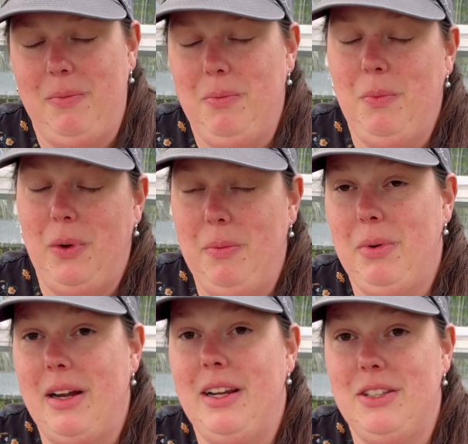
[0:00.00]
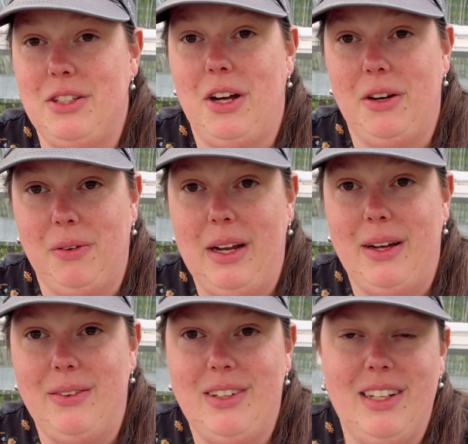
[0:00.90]
when Brendan's not
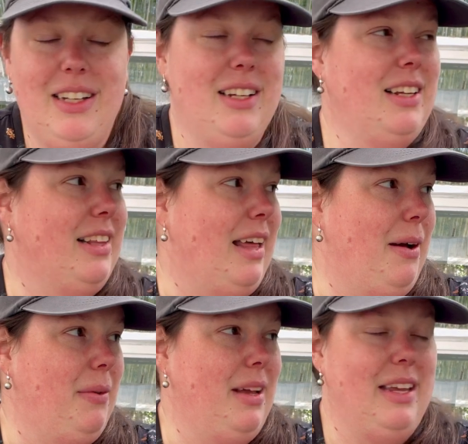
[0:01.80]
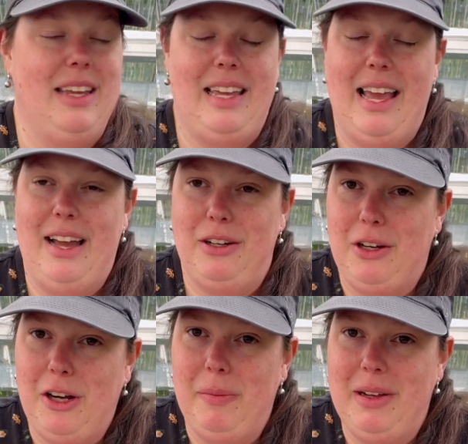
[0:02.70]
around. That way he can't
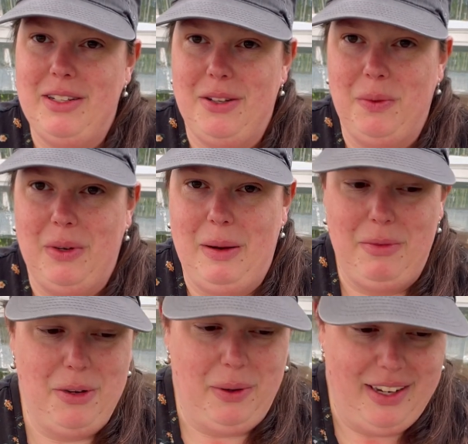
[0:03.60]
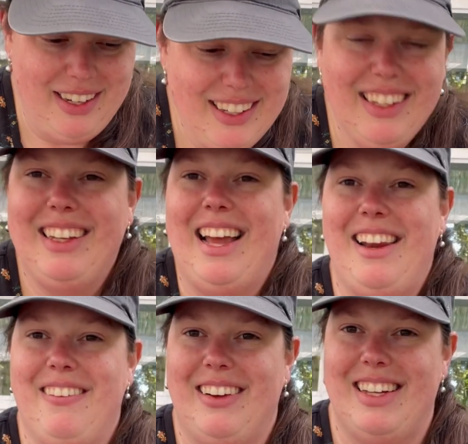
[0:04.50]
comment on what I'm doing.
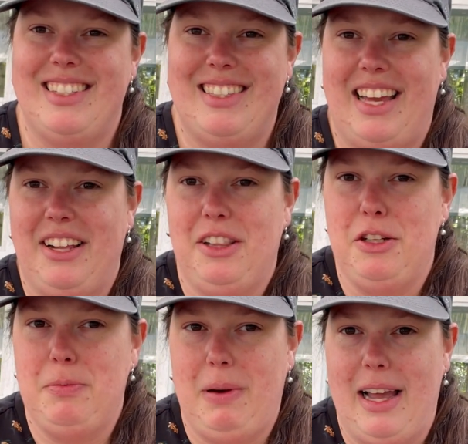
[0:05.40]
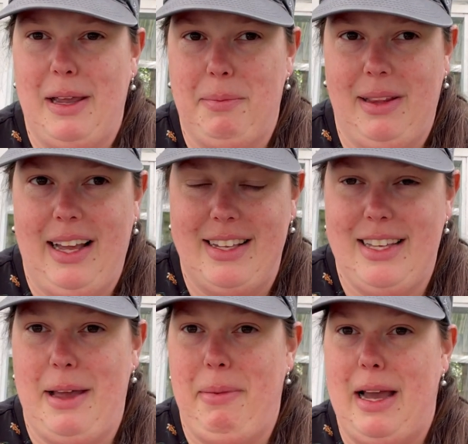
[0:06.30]
Anyways, that includes buying plants.
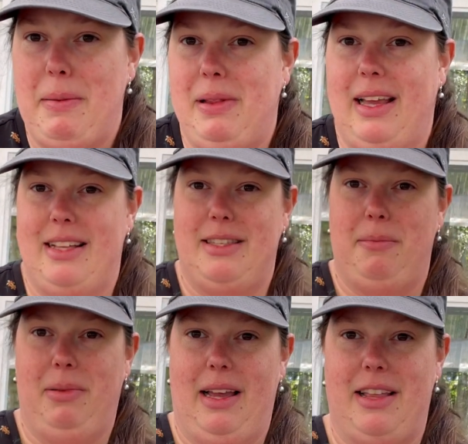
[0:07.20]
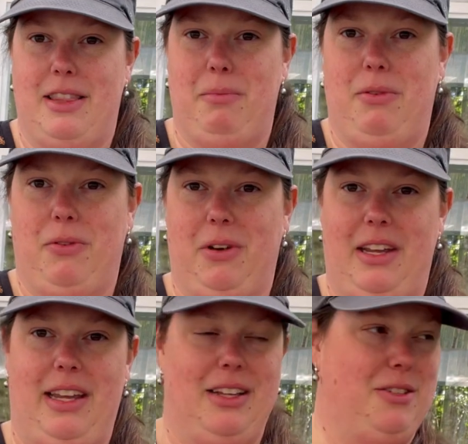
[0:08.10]
I buy plants and plant them before
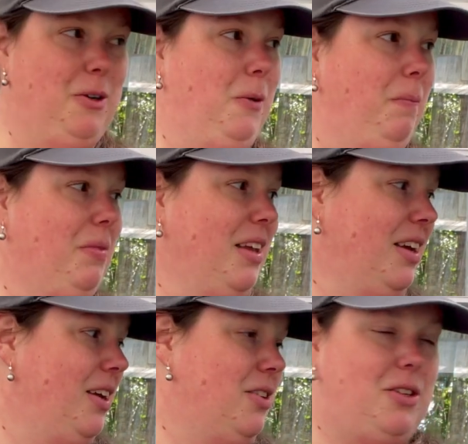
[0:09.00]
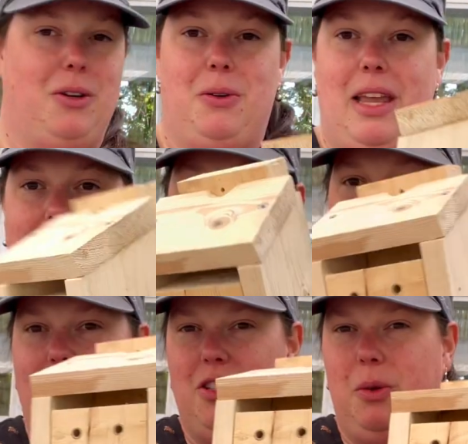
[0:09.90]
he gets home. So
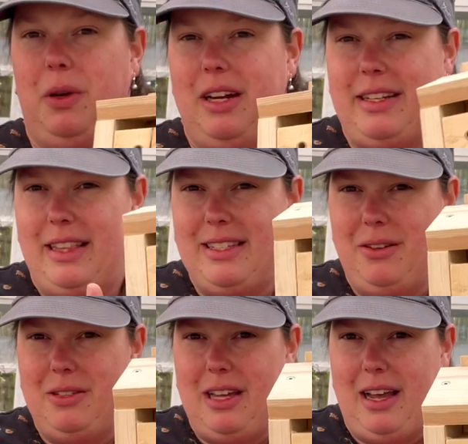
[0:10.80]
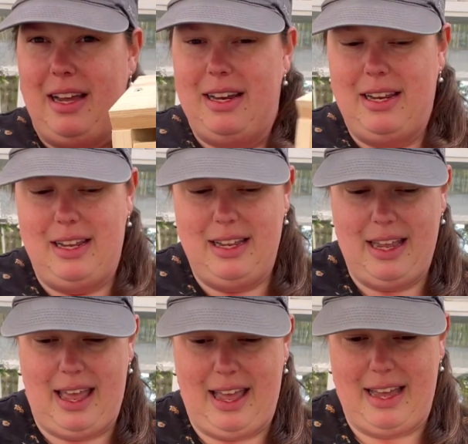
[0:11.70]
yeah, so we're gonna take this outside
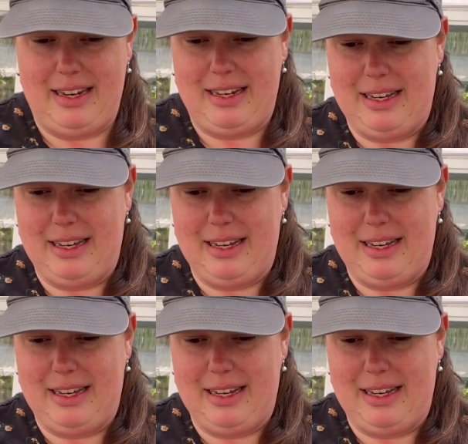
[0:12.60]
and